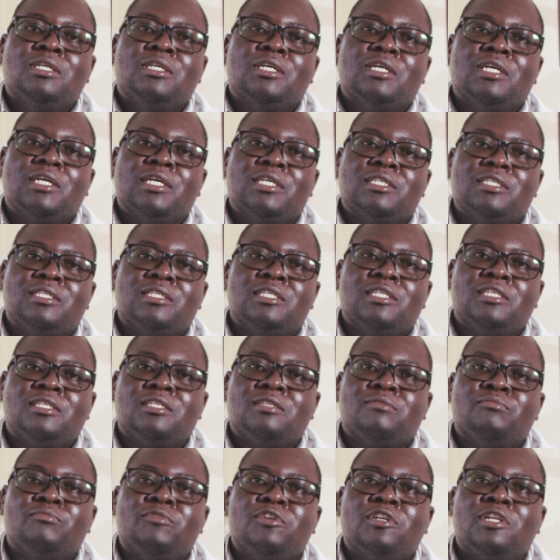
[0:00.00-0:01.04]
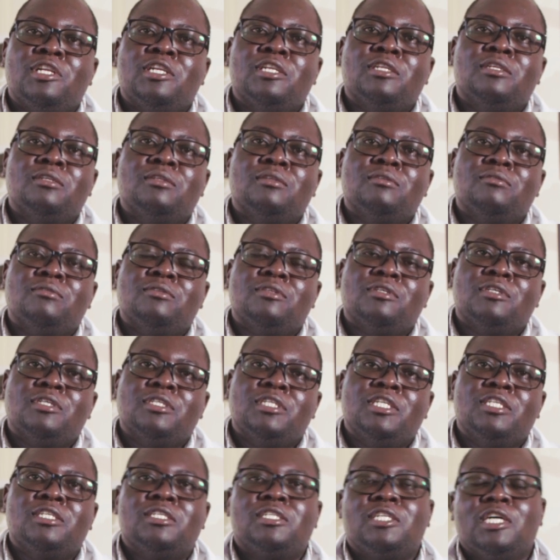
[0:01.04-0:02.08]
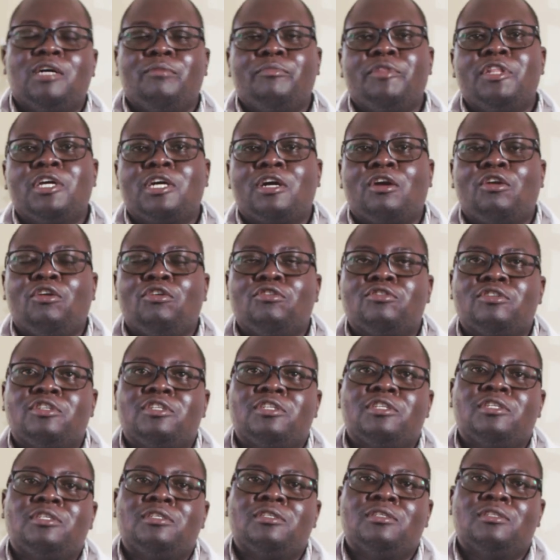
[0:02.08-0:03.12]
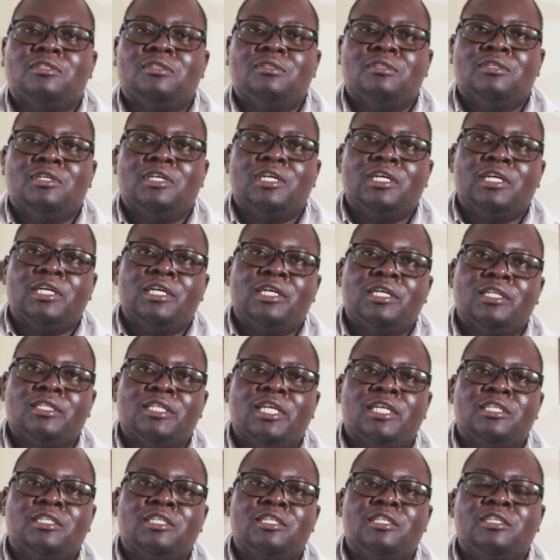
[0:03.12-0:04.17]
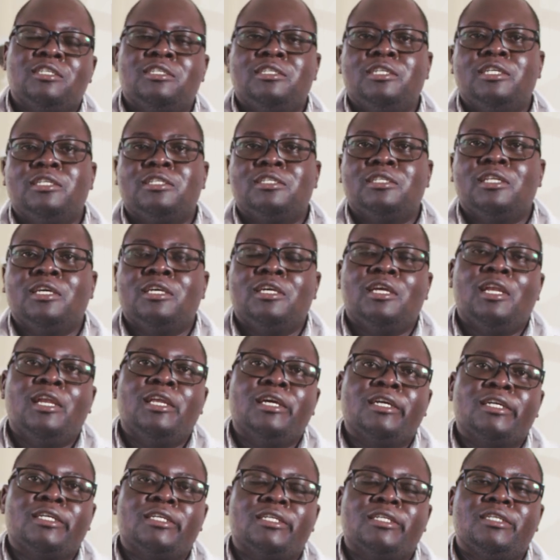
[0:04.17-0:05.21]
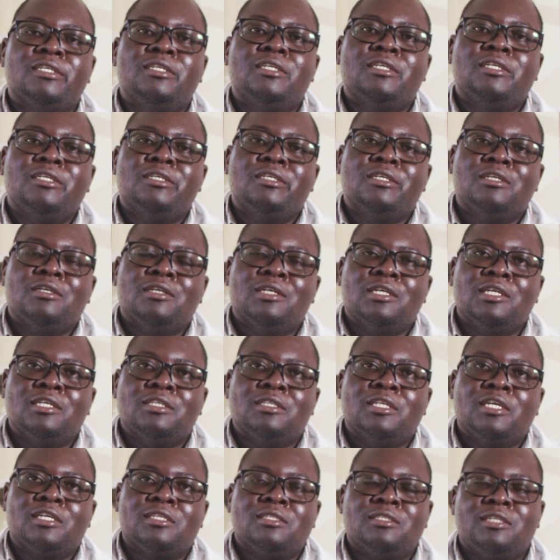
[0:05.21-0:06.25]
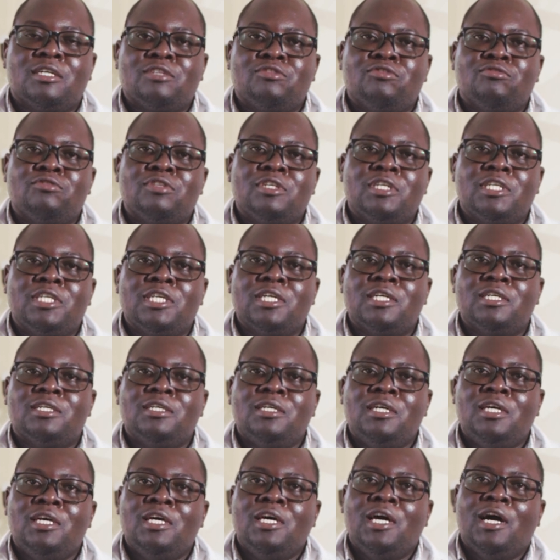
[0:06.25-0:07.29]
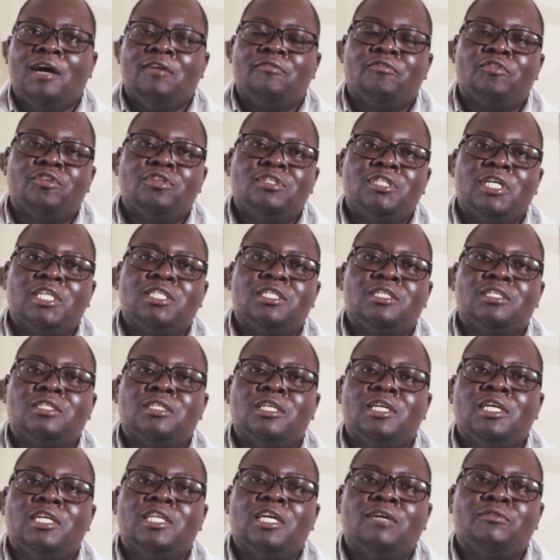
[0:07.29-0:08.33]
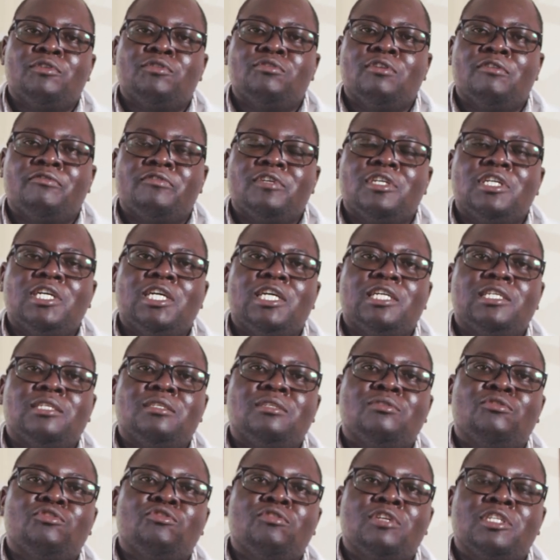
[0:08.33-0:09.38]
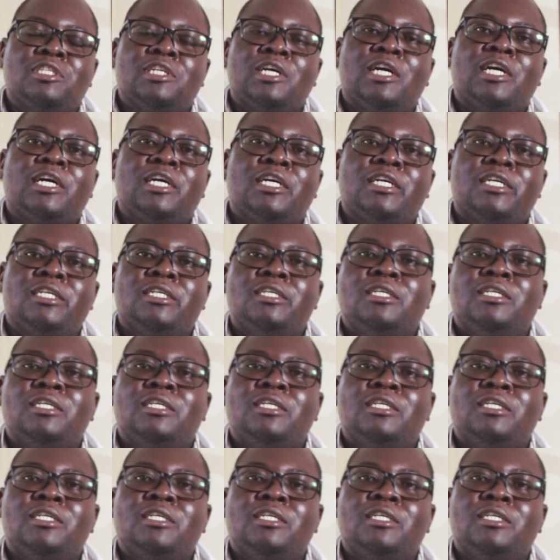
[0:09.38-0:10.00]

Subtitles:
as this will disturb the clot that initiates the healing in the extraction area. Avoid touching the area with your fingers or your tongue.